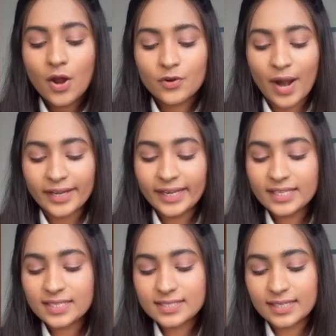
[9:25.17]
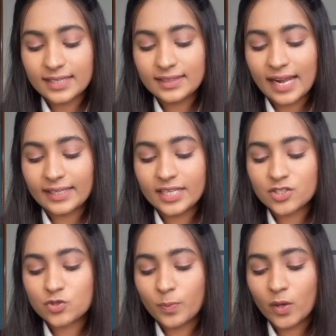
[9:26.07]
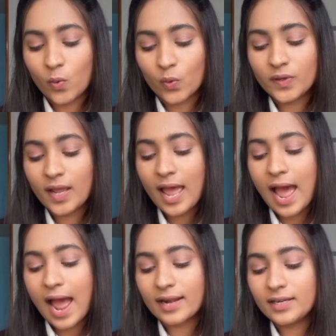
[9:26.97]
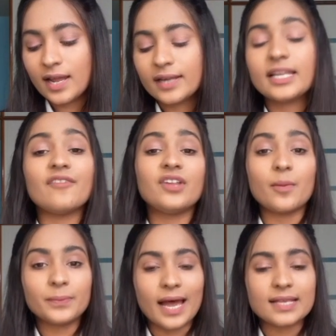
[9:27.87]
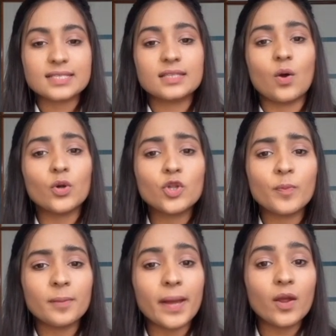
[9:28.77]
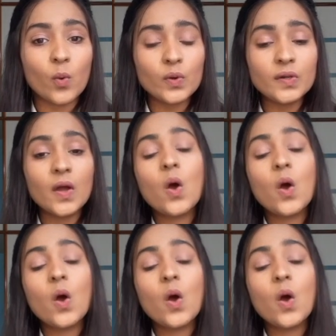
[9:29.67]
Writing is a skill that needs to be honed and developed as. Now, what do you mean by honed?